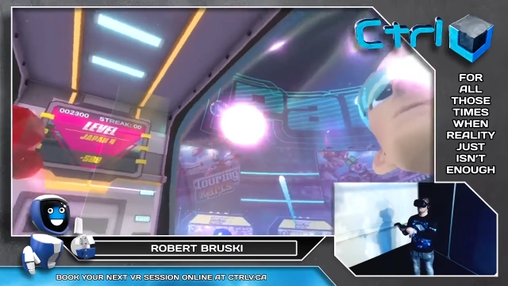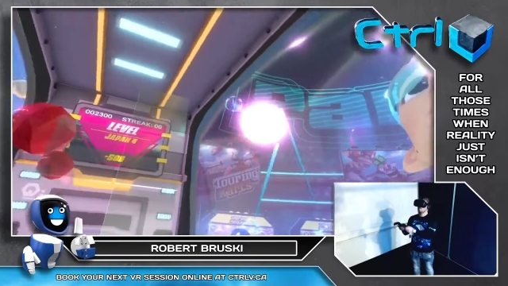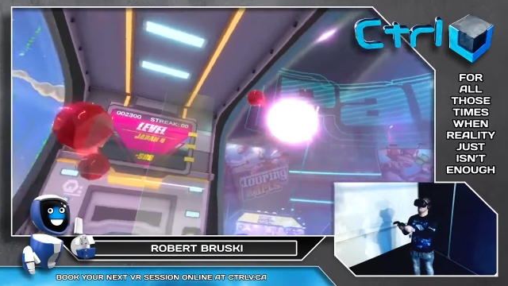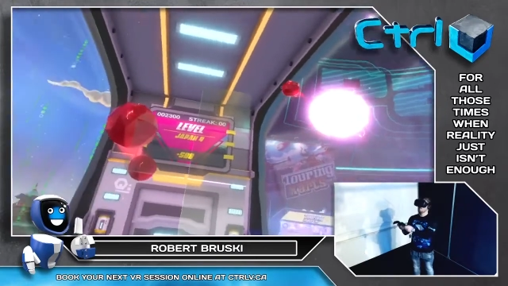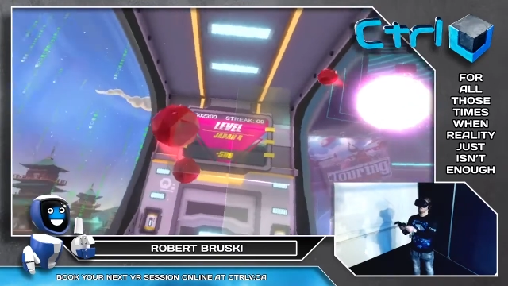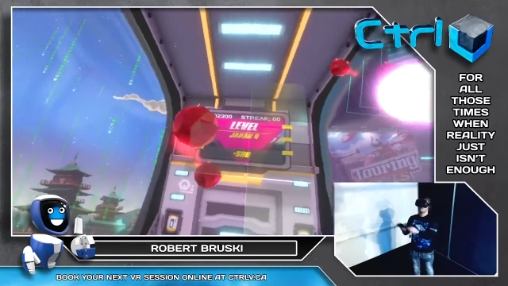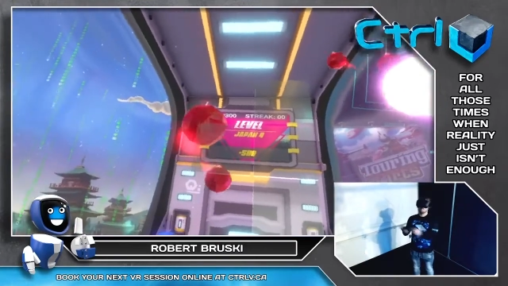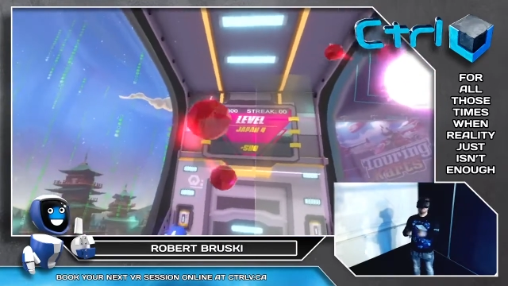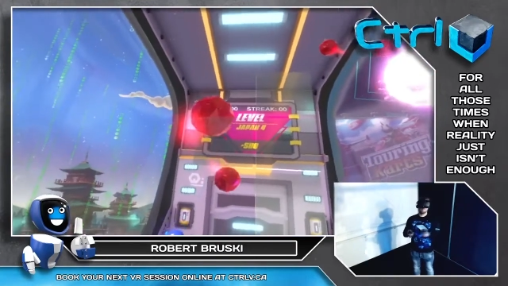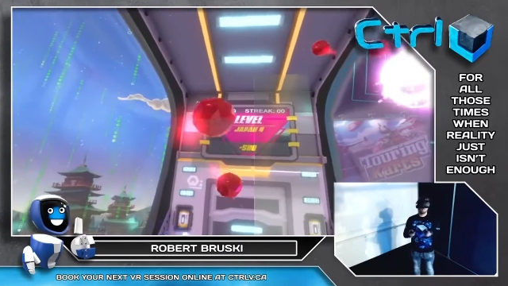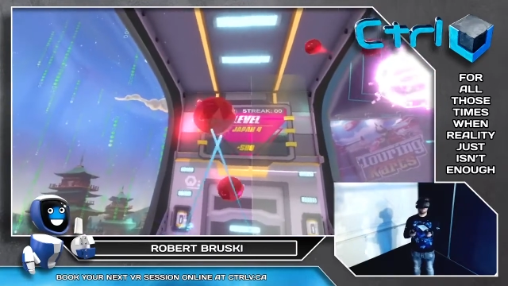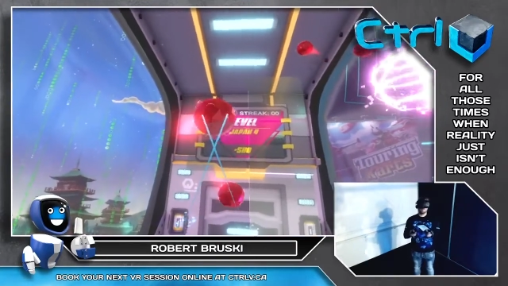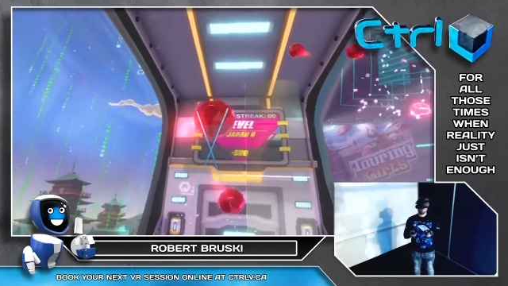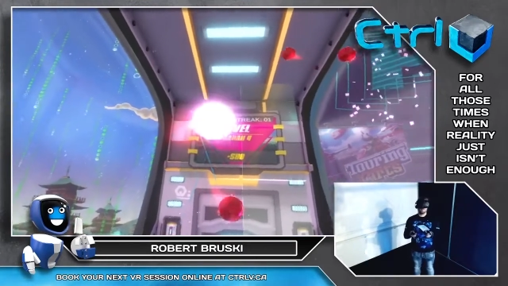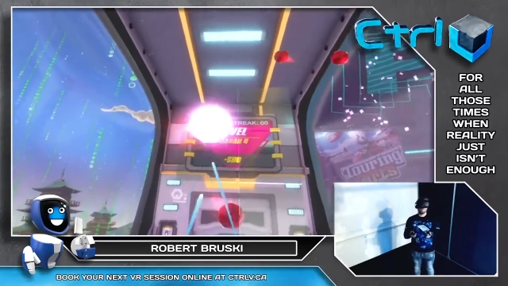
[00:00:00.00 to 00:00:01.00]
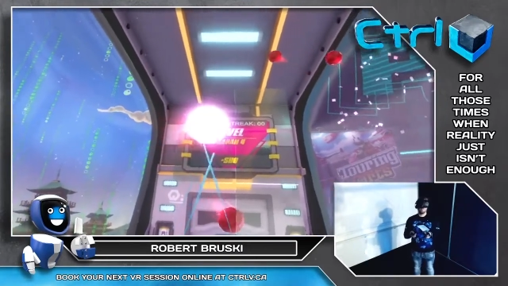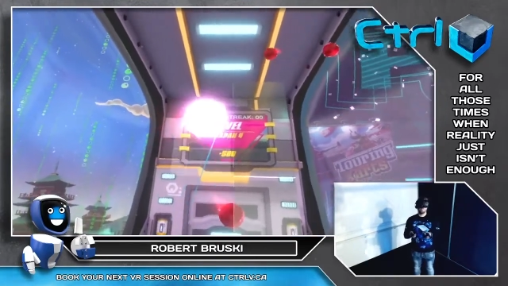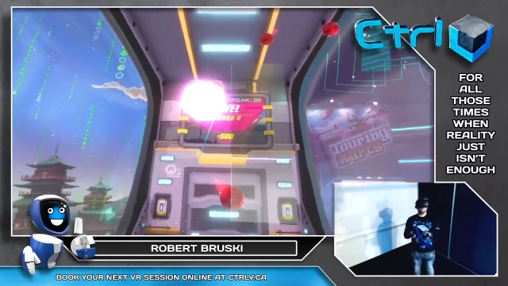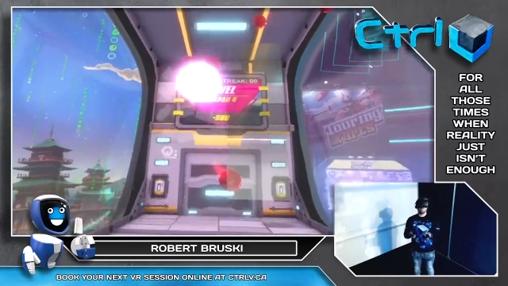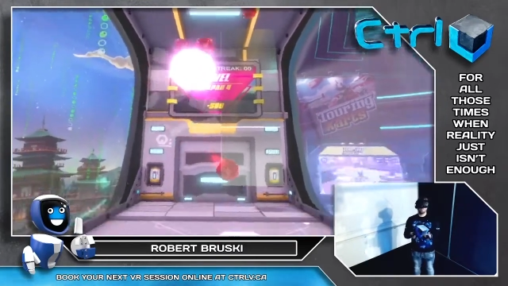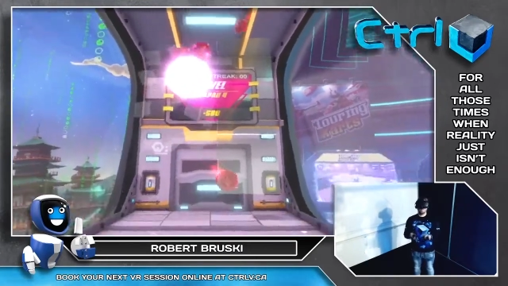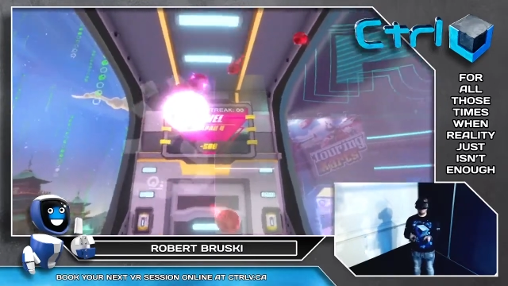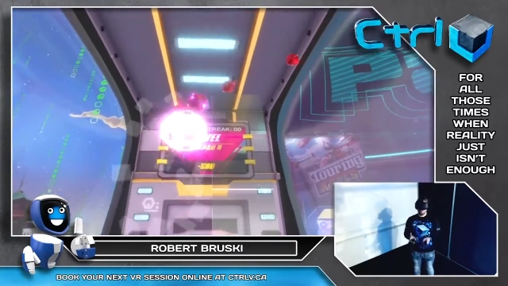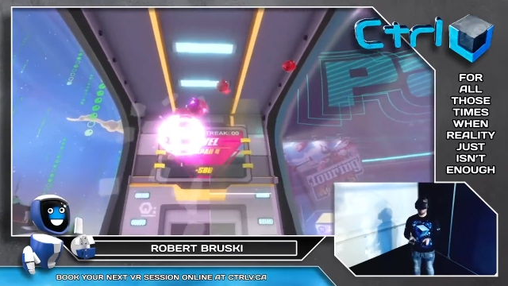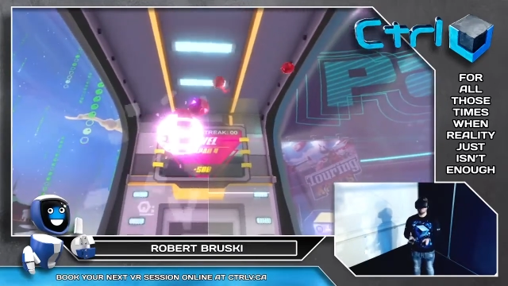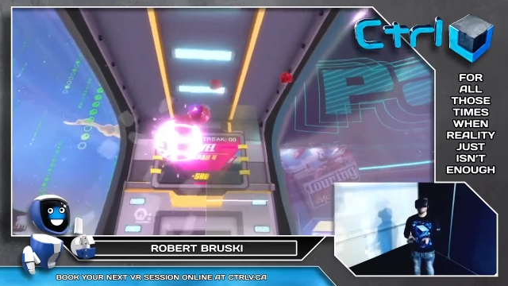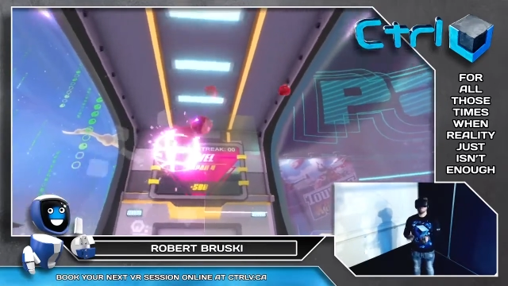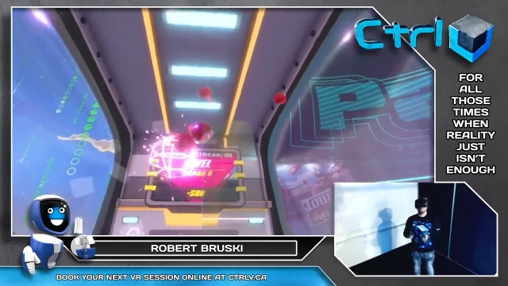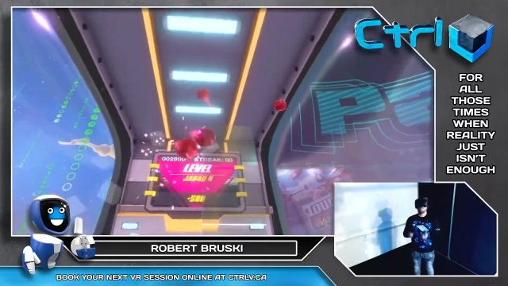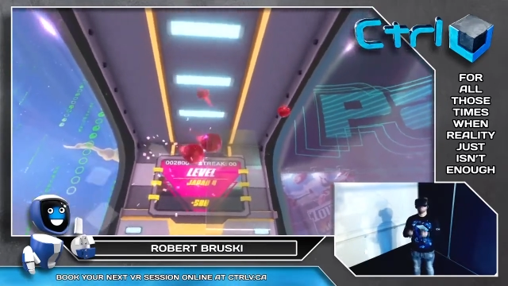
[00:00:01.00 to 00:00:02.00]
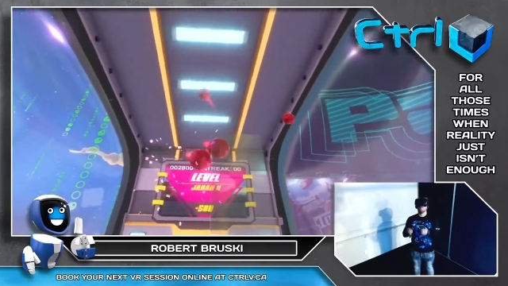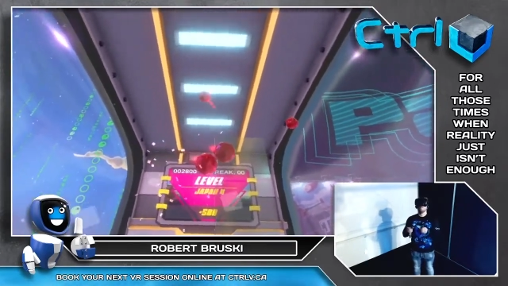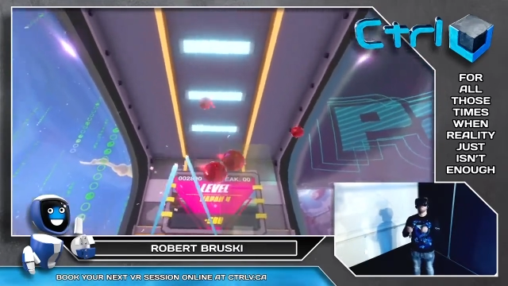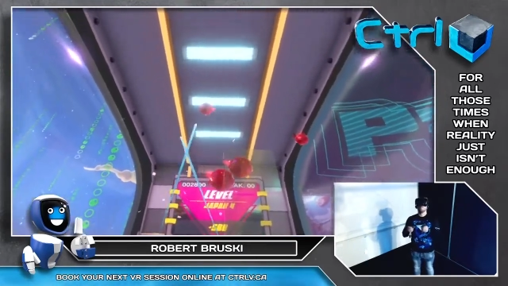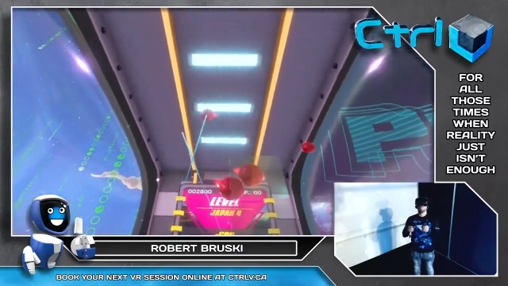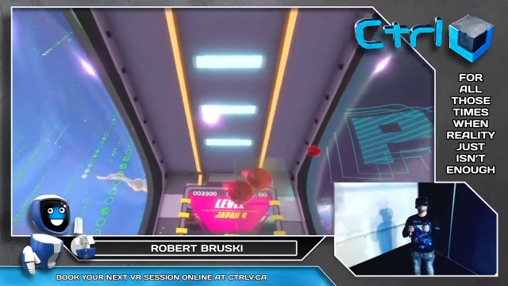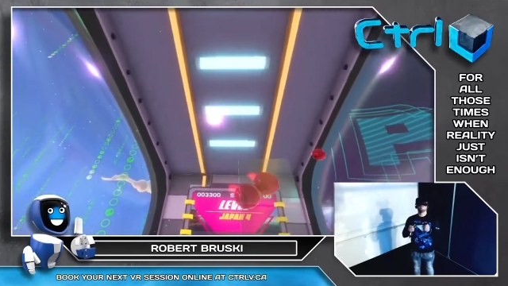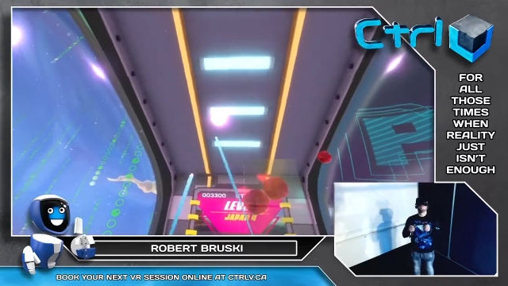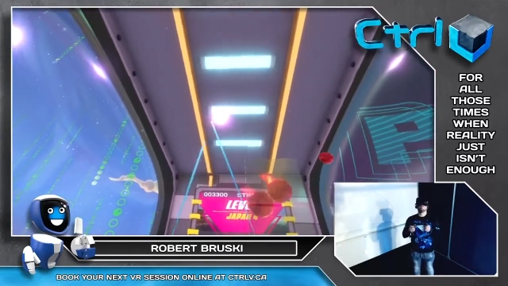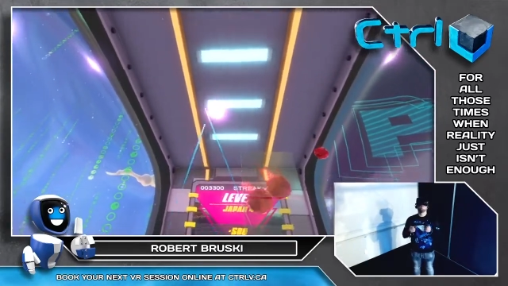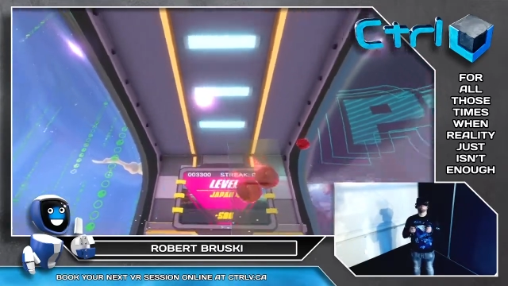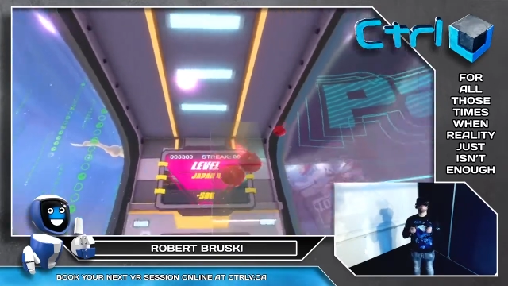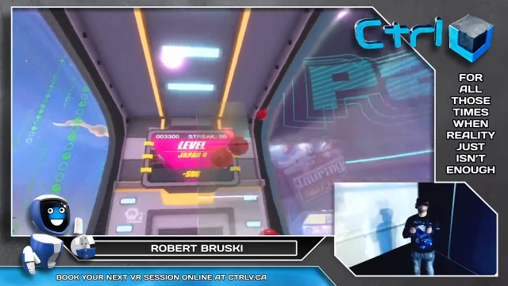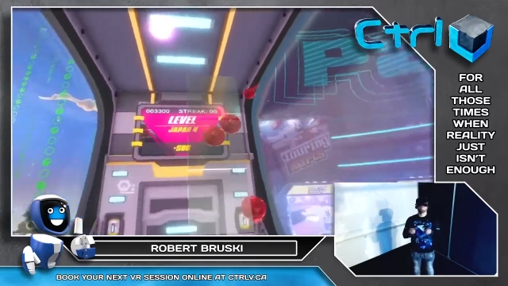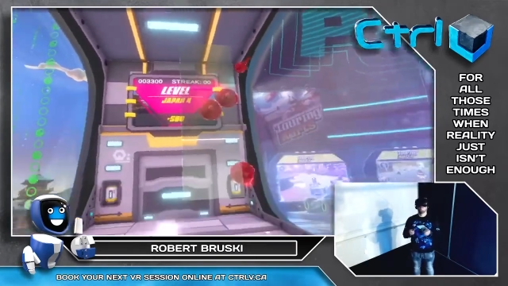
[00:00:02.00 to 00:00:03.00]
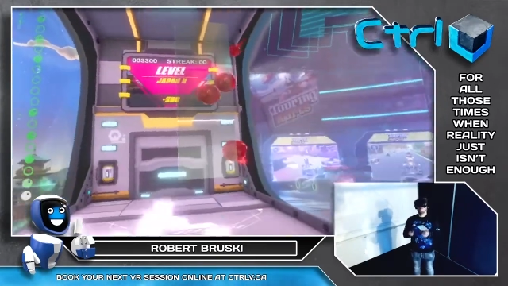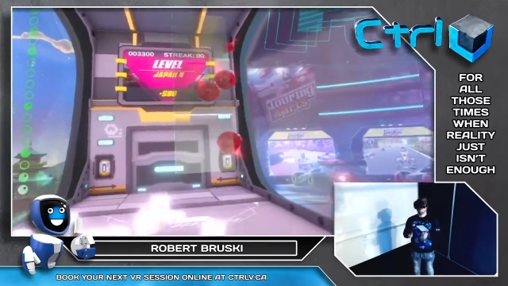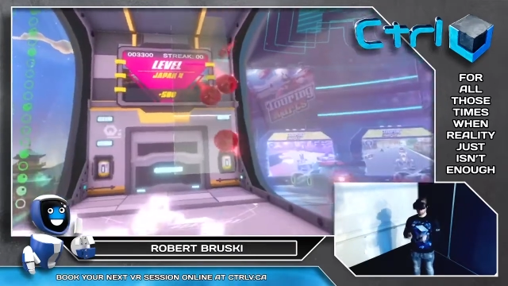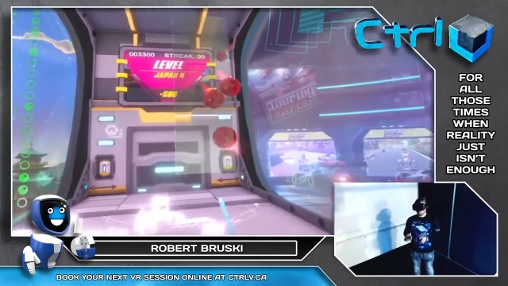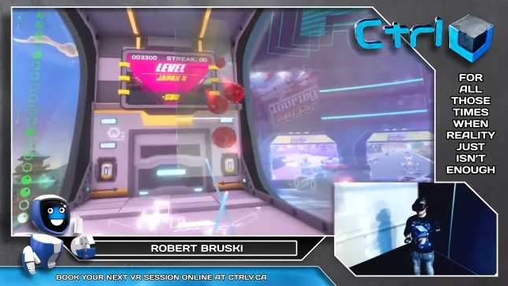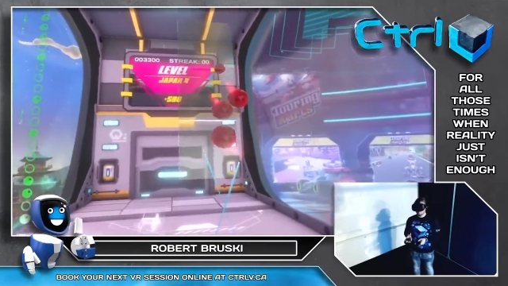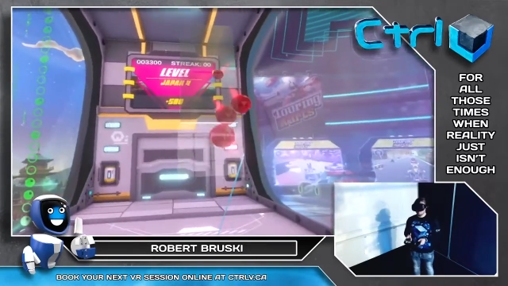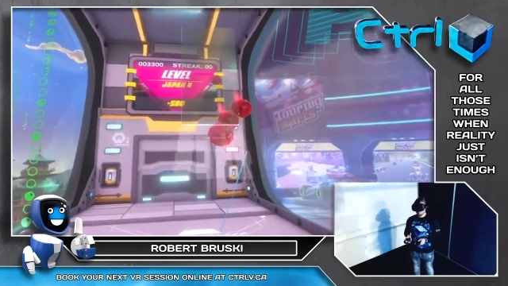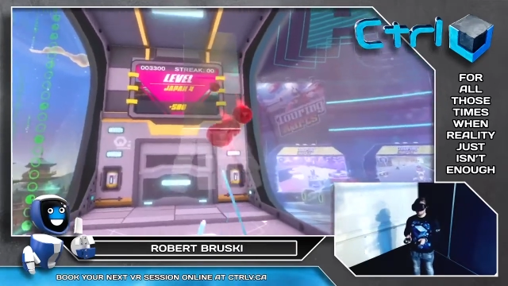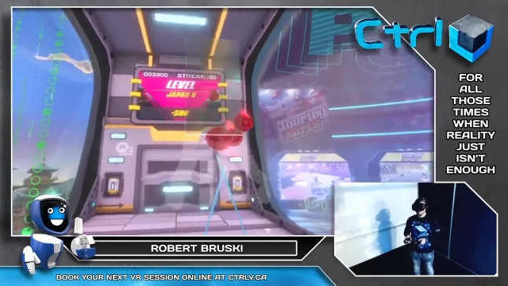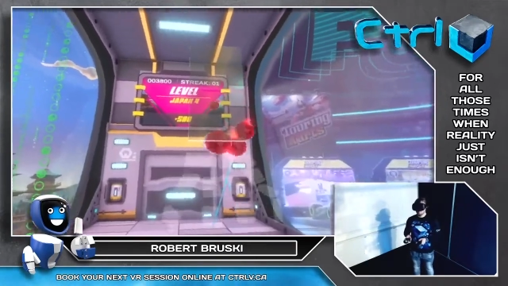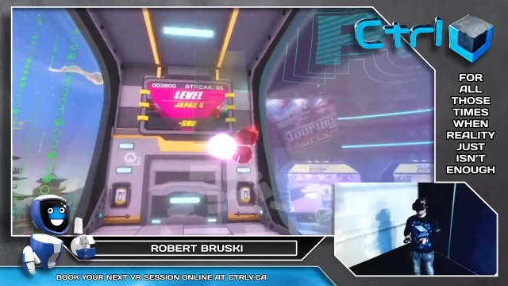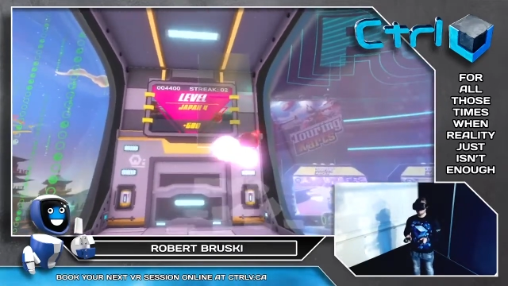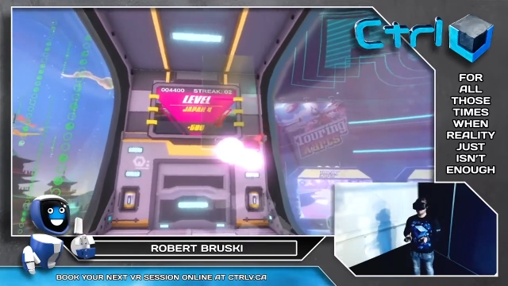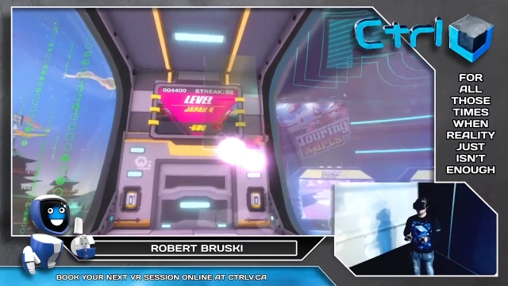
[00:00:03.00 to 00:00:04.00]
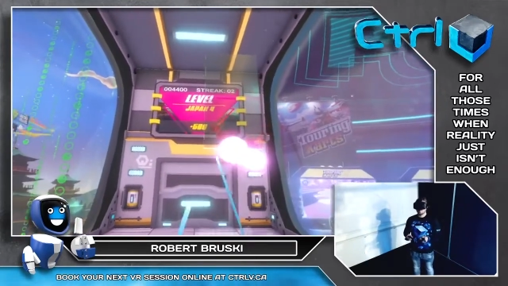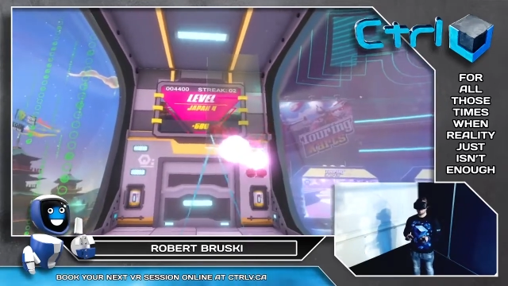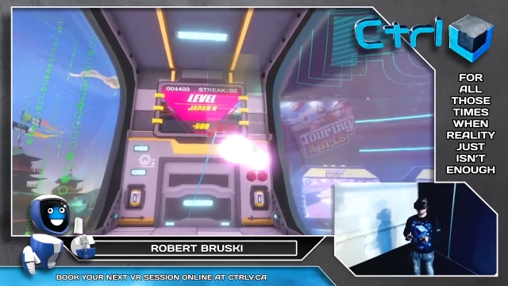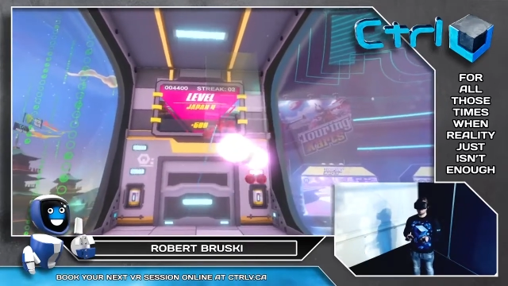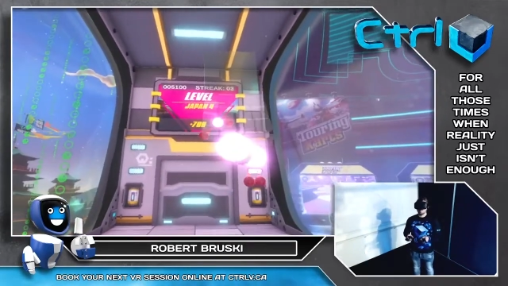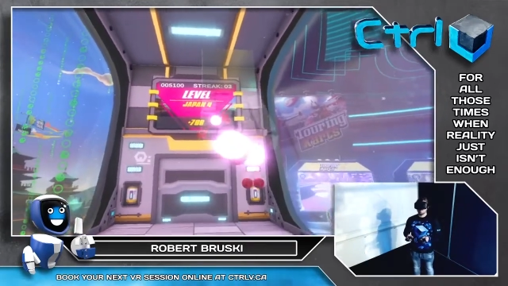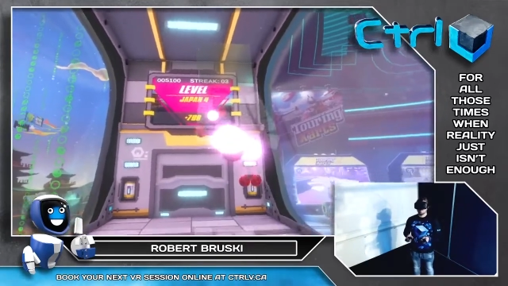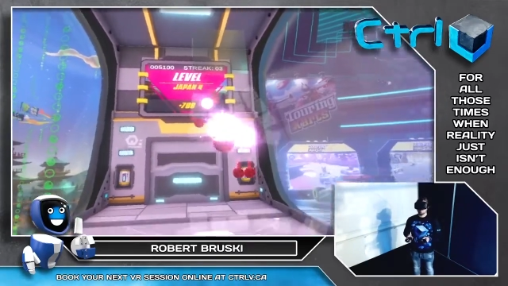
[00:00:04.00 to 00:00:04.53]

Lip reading: [unreadable: no face in view]